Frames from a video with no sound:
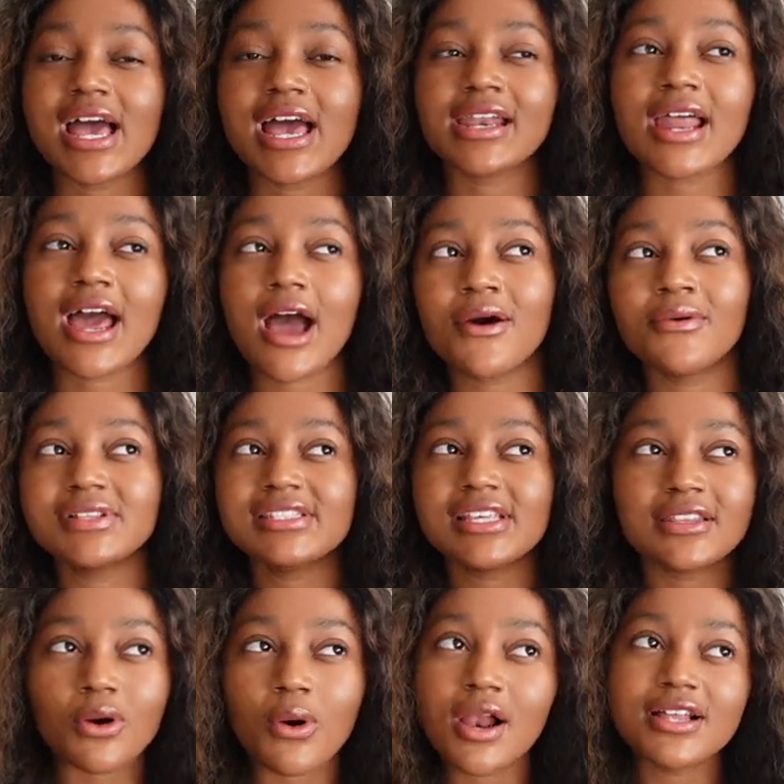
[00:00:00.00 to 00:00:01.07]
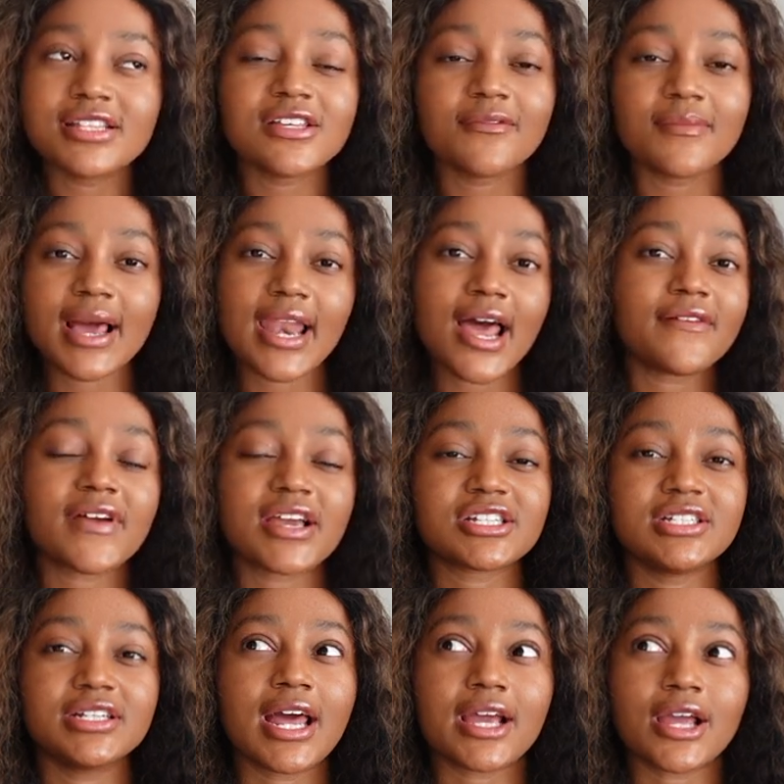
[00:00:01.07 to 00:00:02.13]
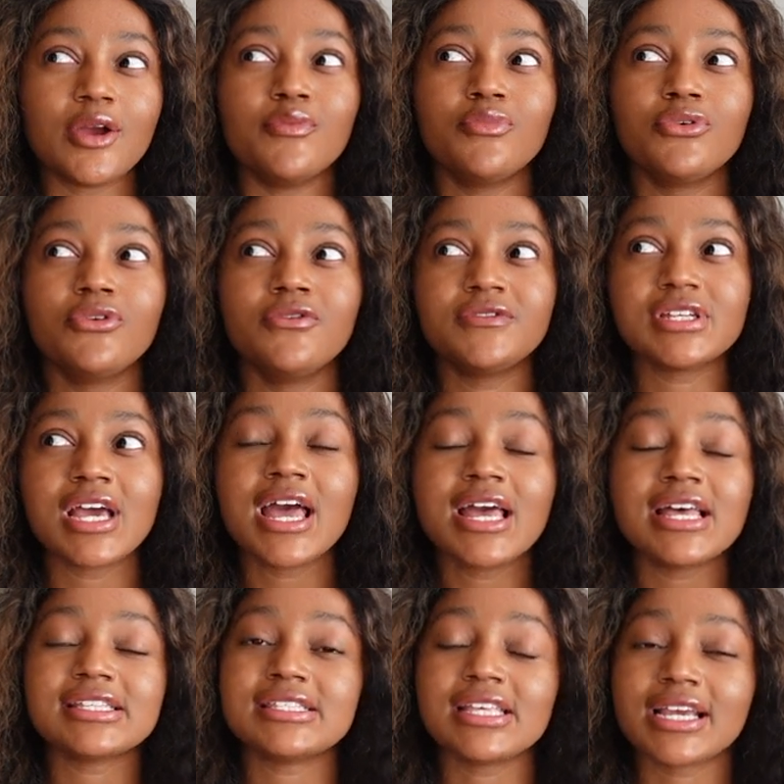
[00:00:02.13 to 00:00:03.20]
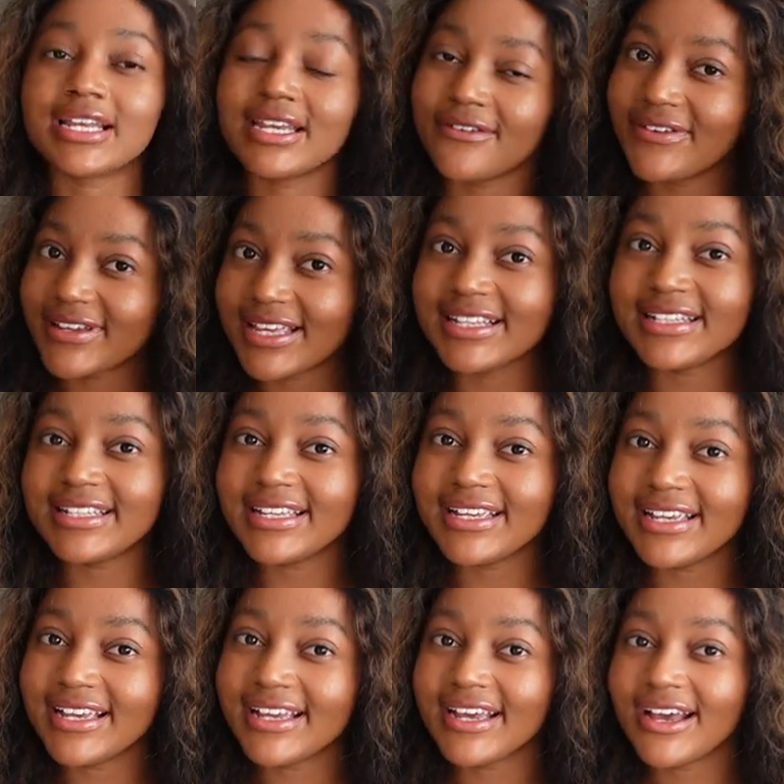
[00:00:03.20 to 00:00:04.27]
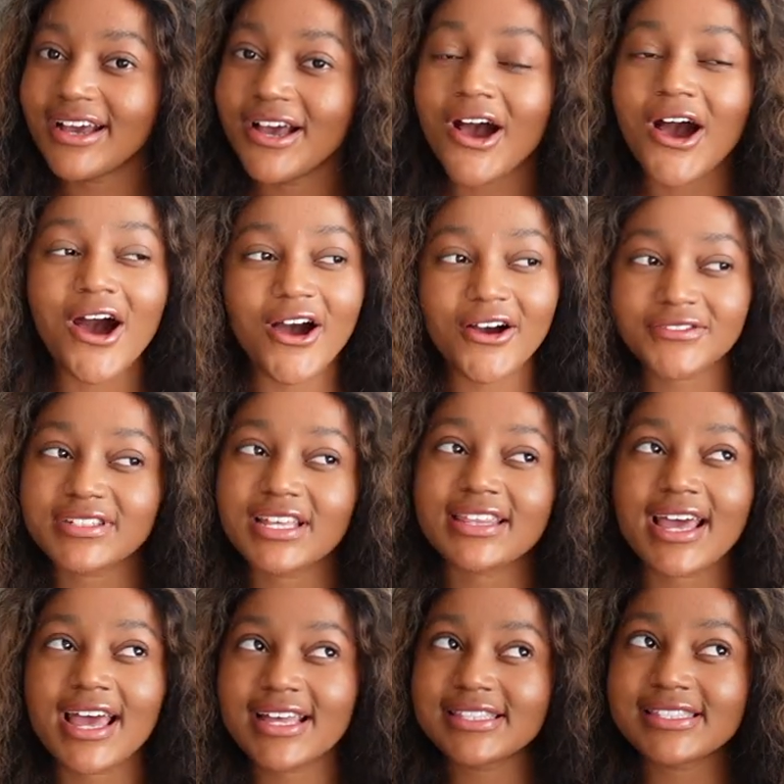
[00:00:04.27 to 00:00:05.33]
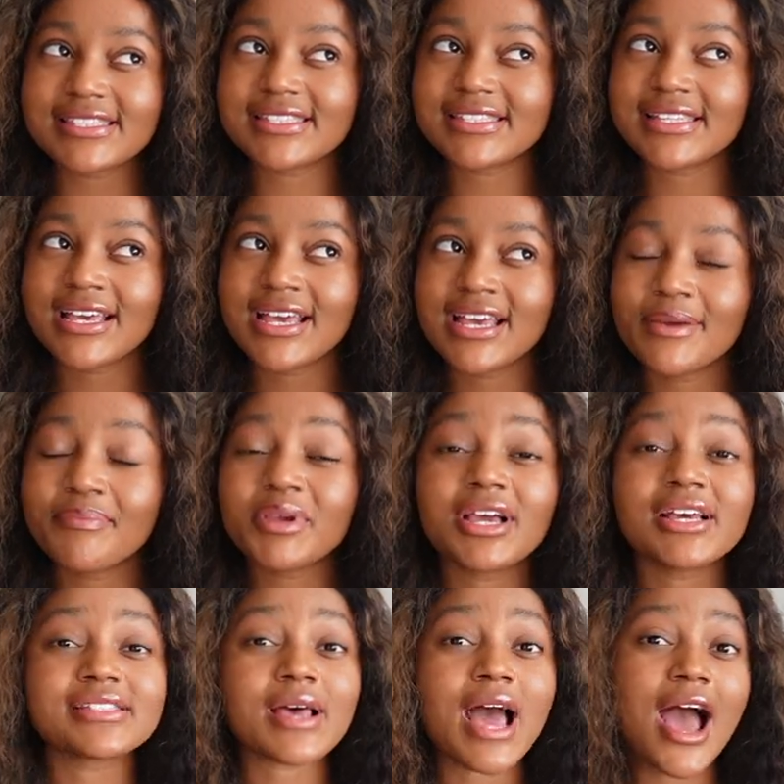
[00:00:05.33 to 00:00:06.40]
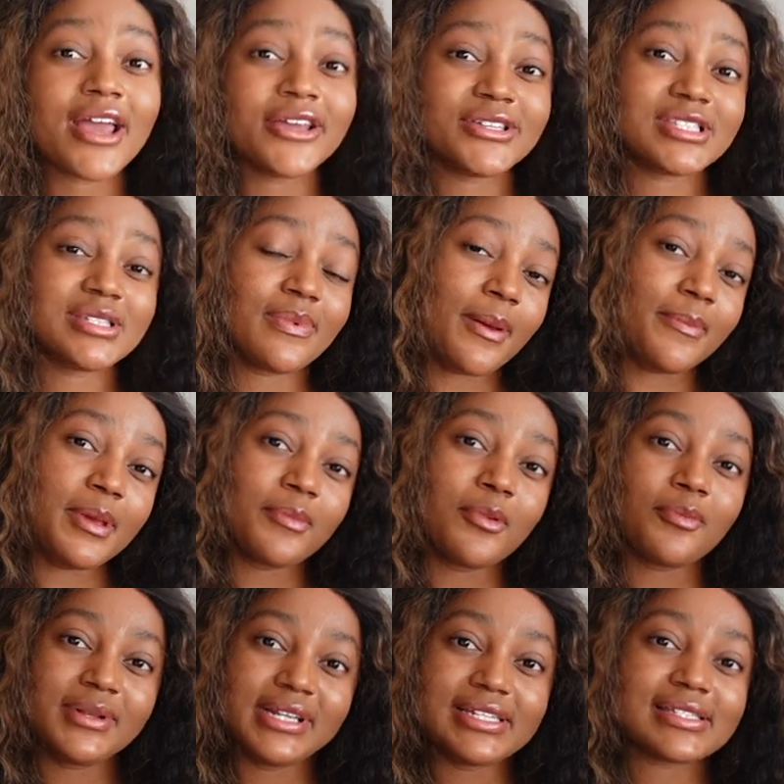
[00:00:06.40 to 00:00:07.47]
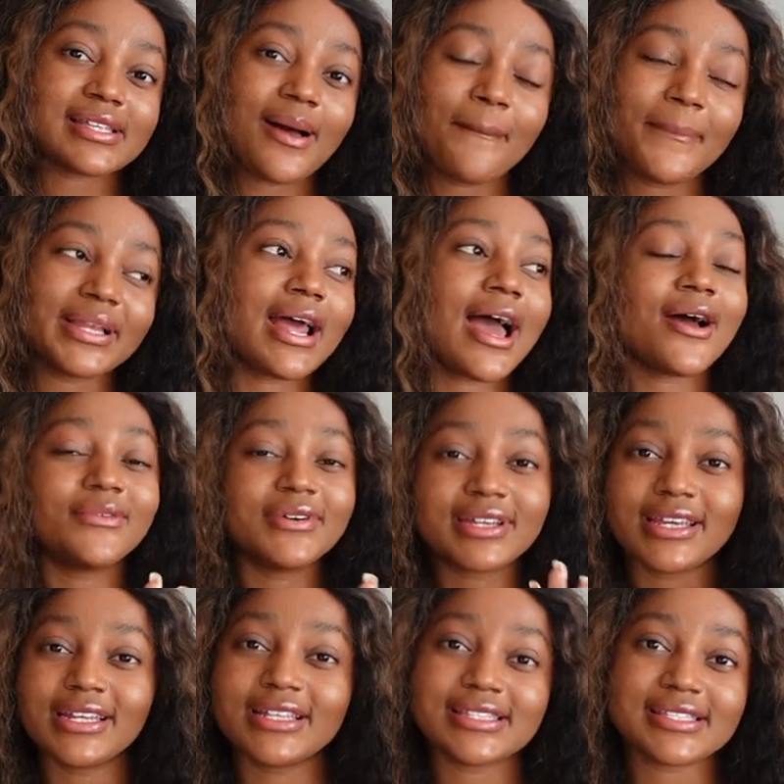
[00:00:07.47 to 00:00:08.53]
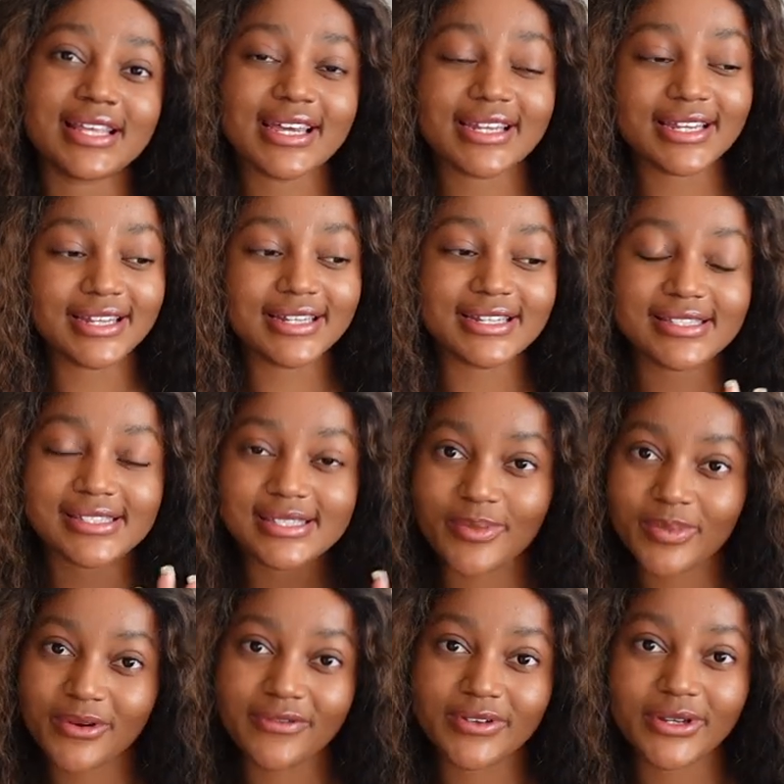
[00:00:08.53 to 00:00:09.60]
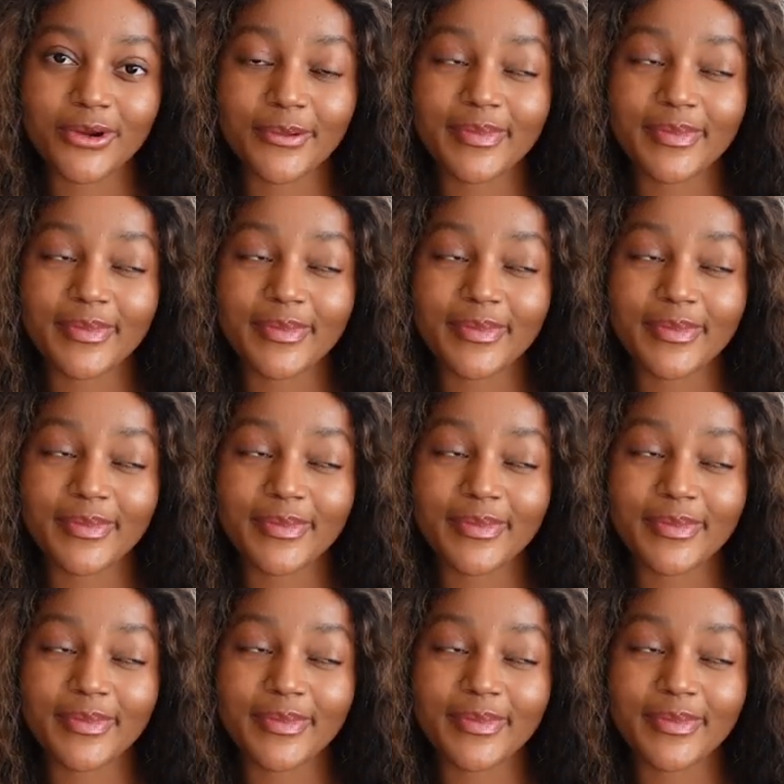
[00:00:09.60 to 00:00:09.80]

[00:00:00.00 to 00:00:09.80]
And I would say the quality of my life actually like improved significantly after that, because I used to be a people pleaser, but I will get into that in a separate video.